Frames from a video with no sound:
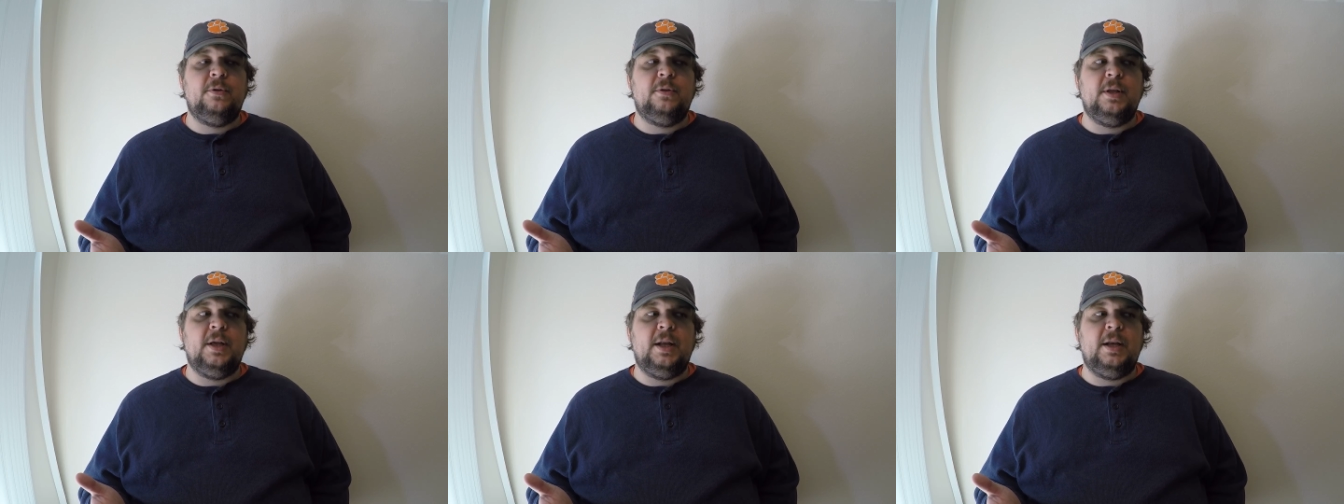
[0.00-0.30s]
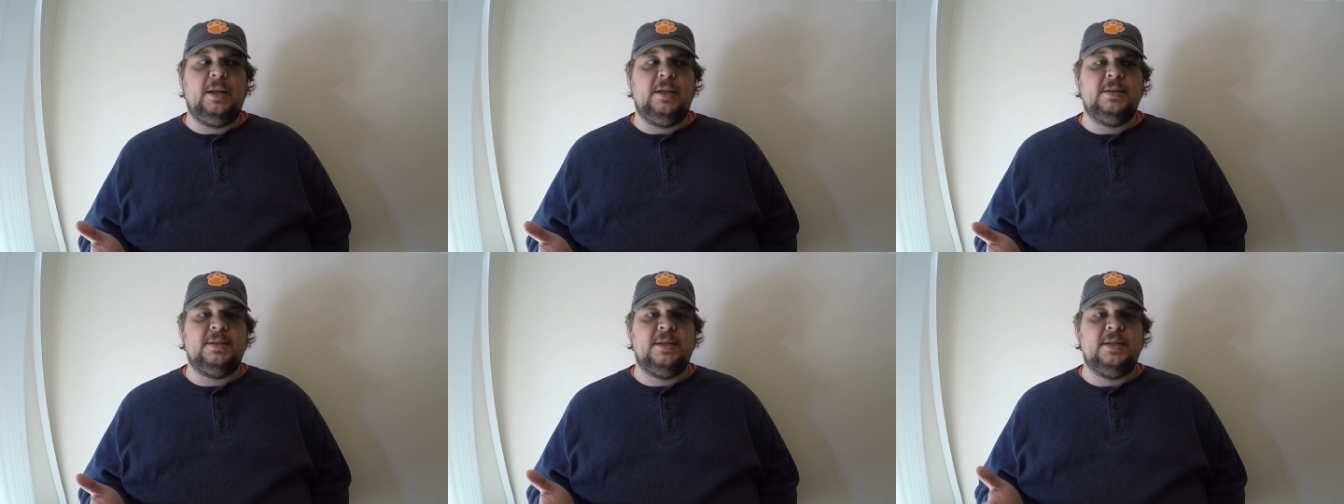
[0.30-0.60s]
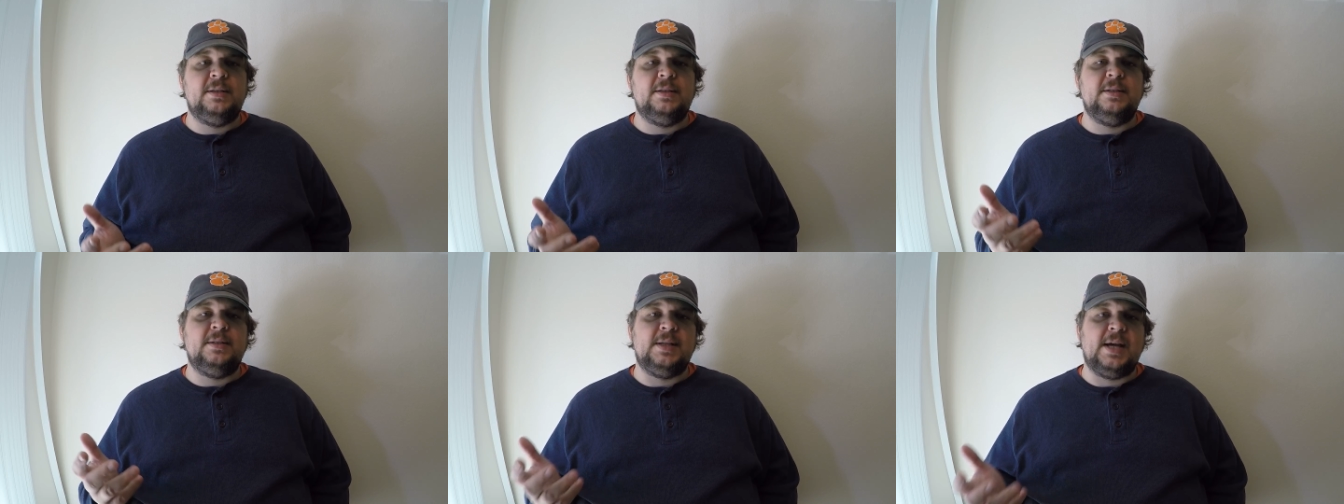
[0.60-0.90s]
that is
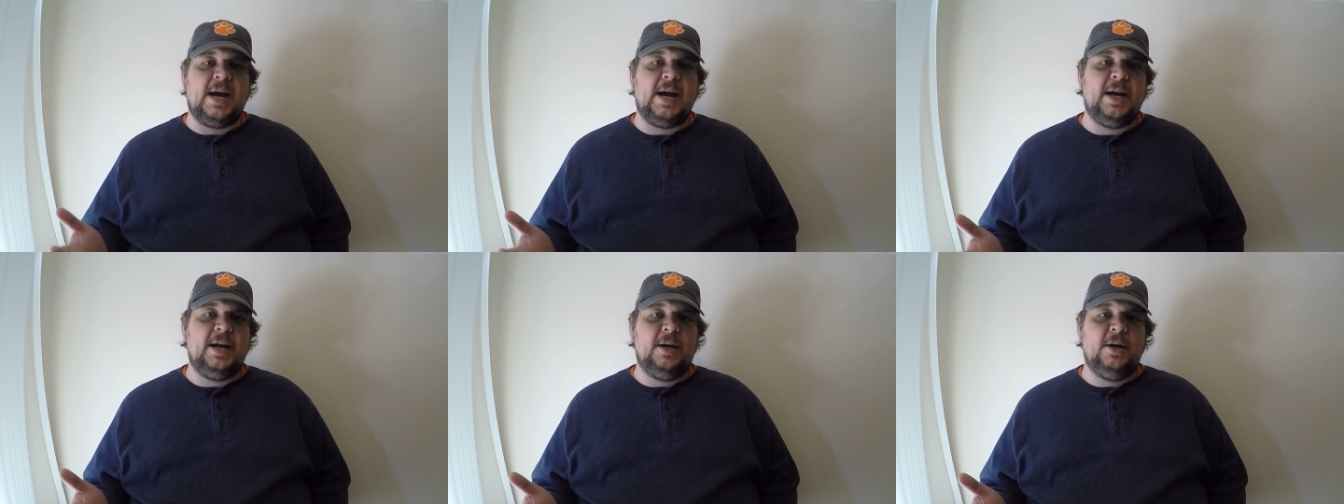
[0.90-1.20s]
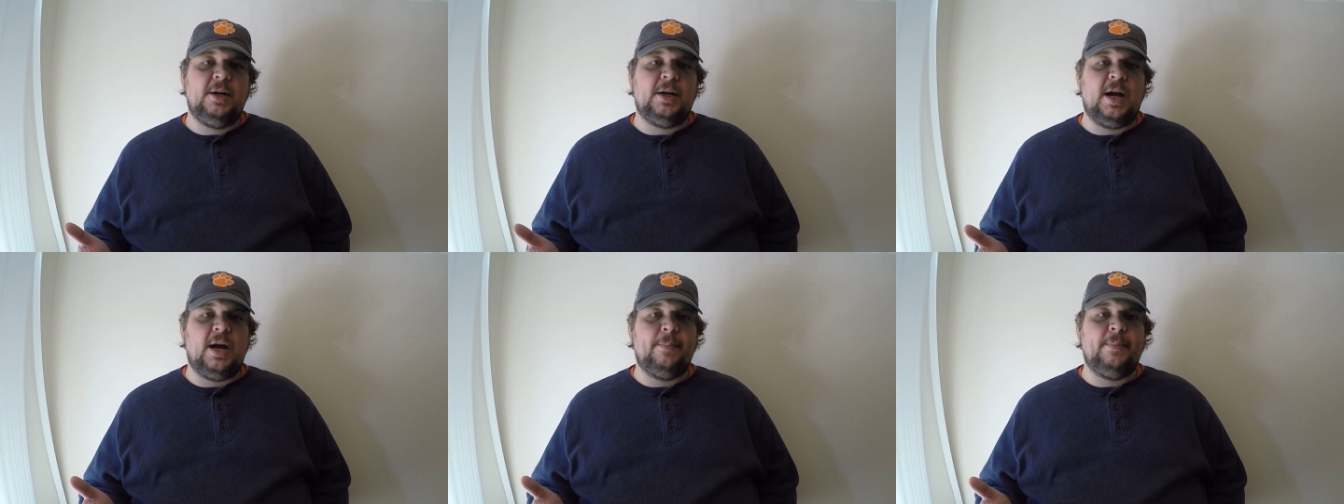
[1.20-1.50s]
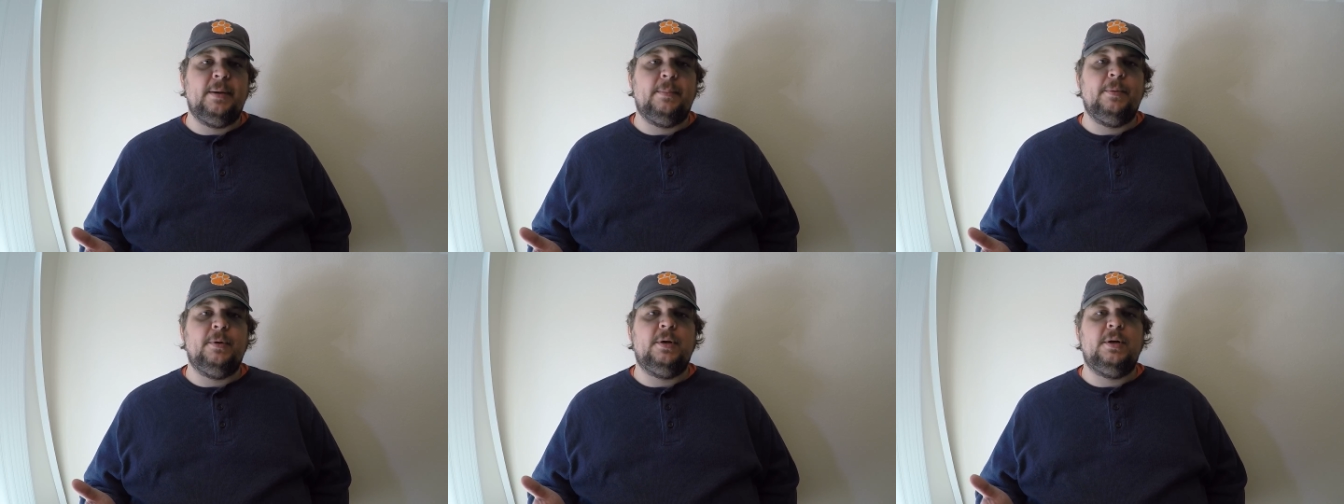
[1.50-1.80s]
his entire
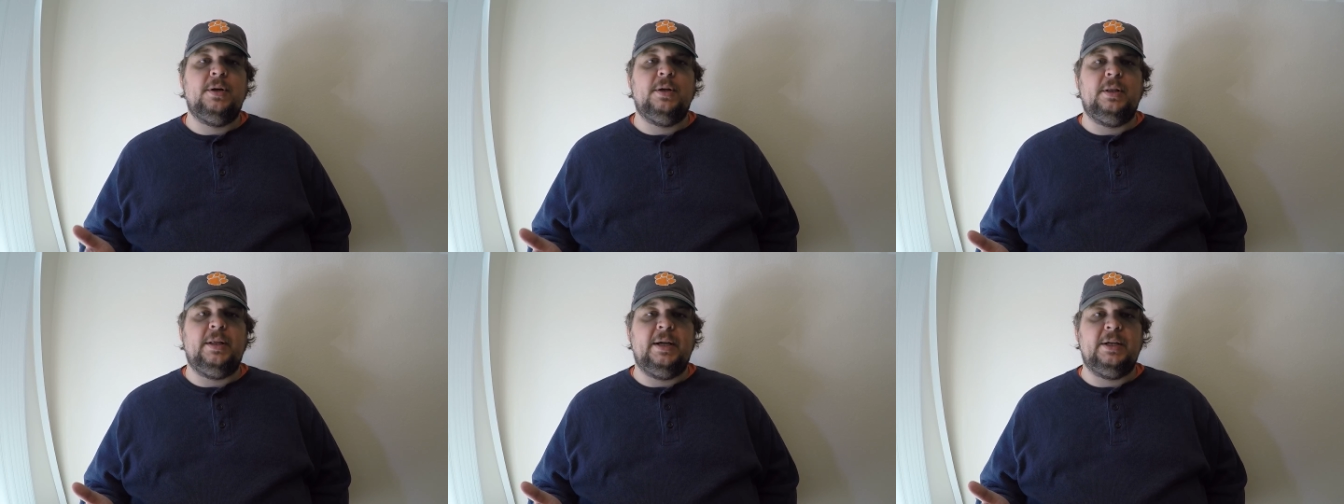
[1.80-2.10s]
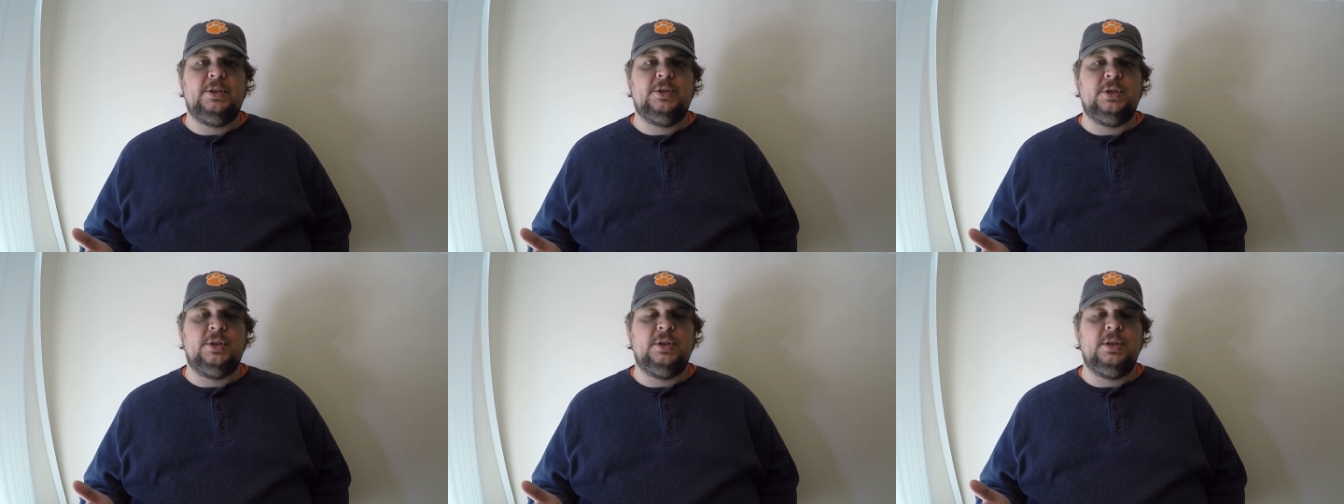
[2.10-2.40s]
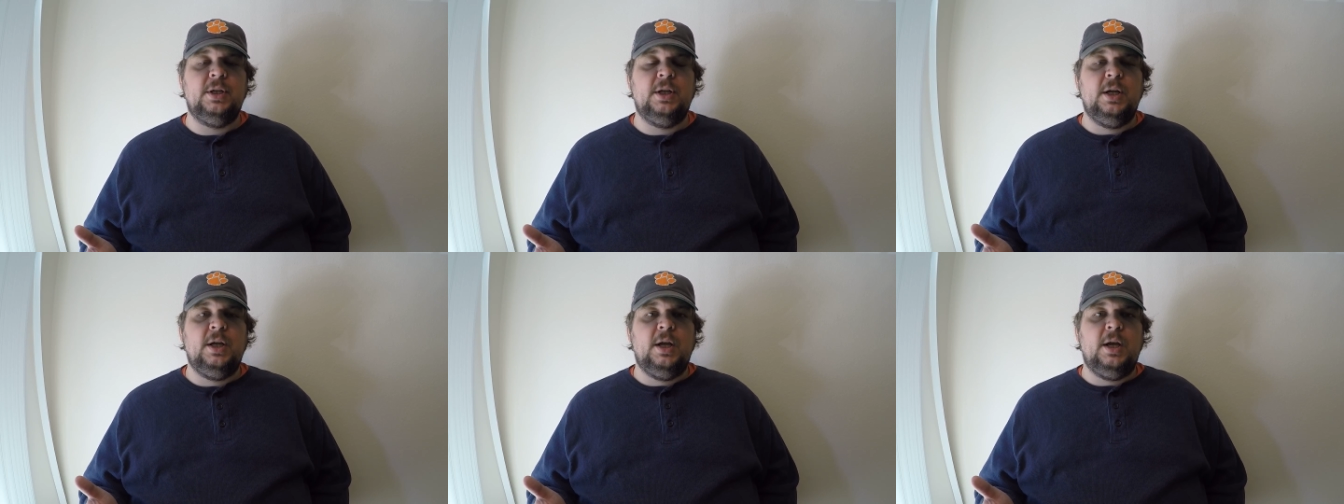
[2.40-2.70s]
comic book collection.